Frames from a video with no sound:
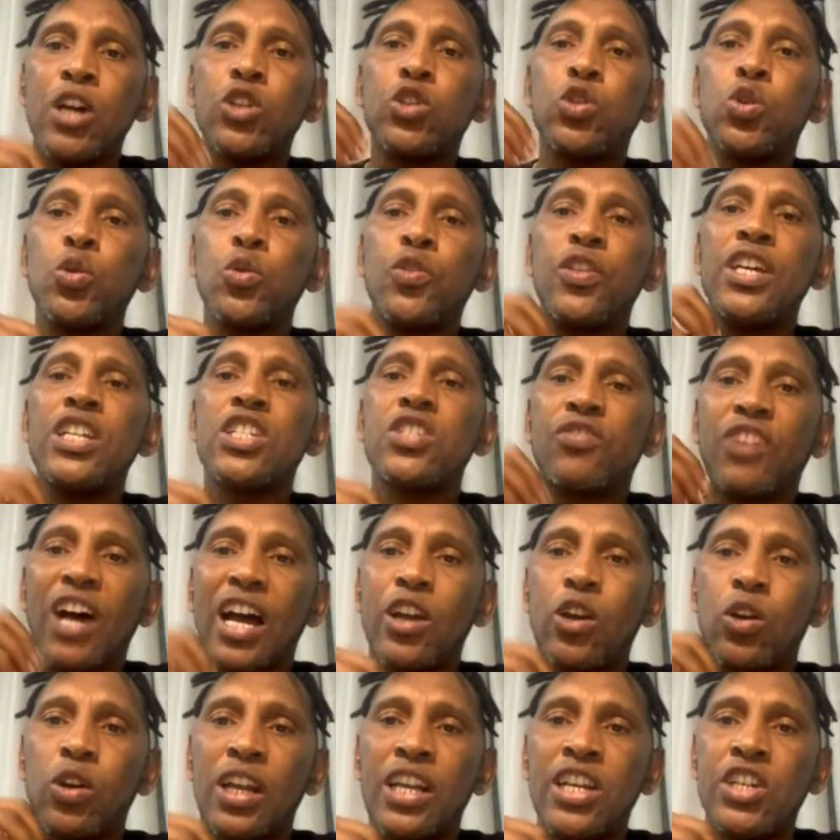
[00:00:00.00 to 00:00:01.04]
to this
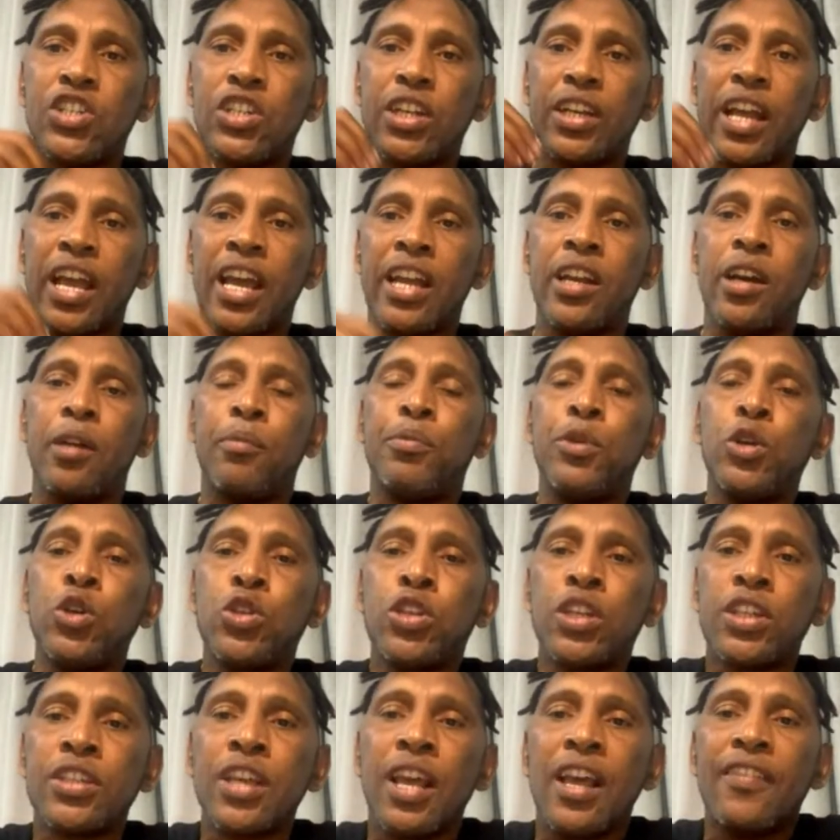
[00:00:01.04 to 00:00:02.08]
violation and
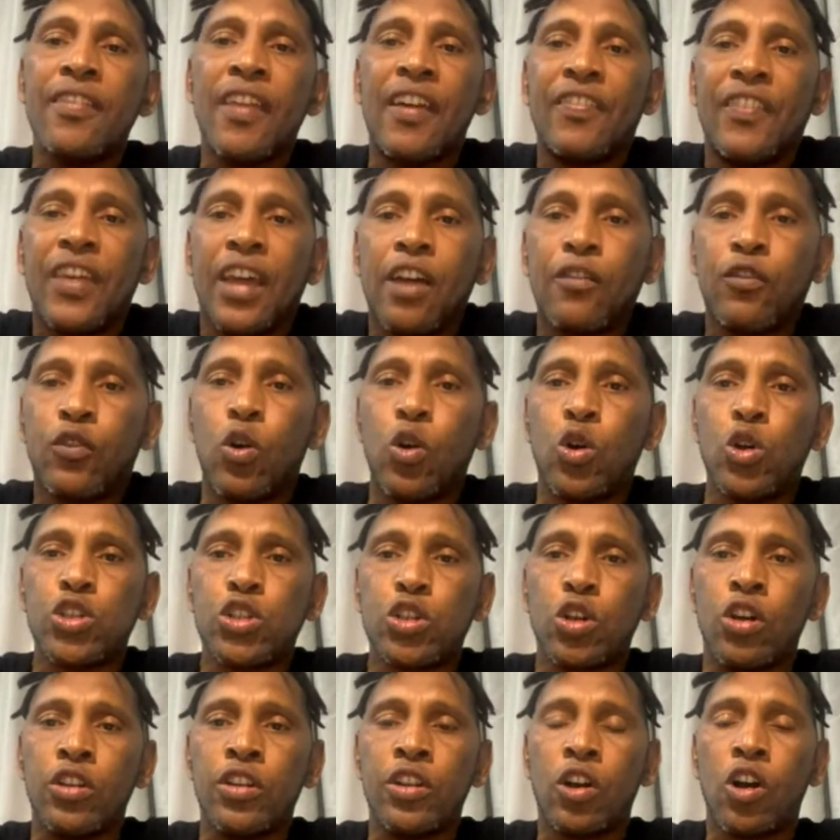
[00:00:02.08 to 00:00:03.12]
abuses that they have caused
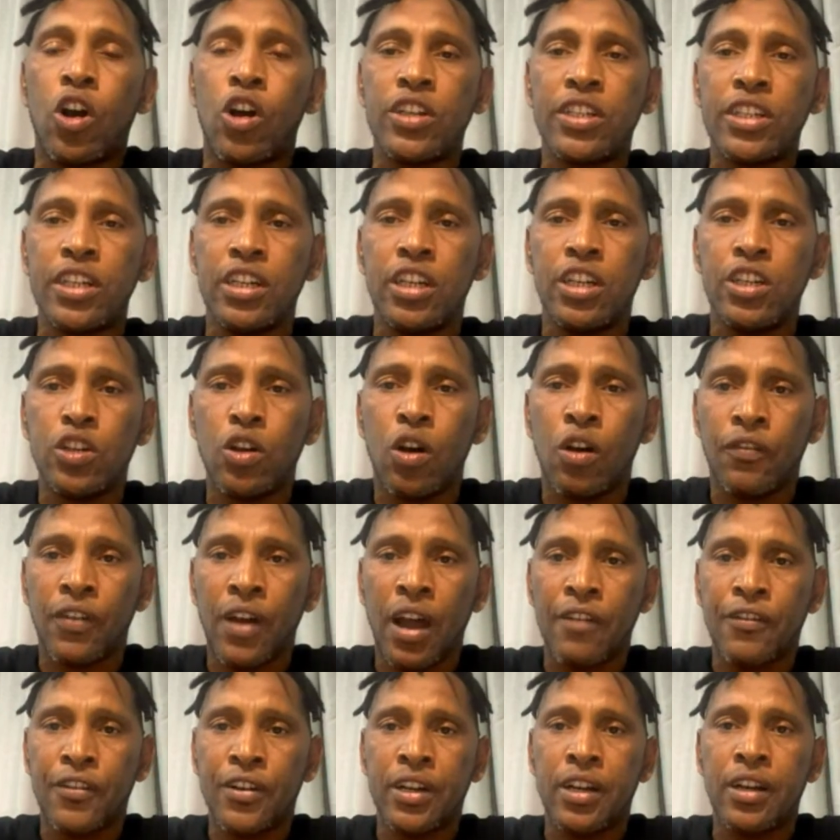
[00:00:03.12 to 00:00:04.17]
on the continent of
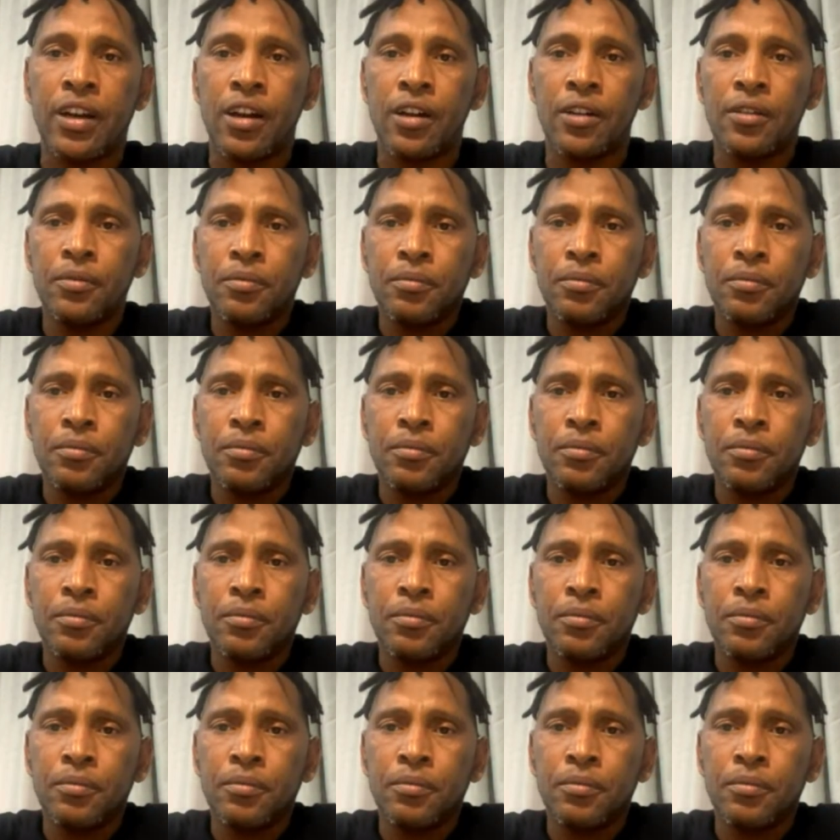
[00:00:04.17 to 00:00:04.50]
Africa.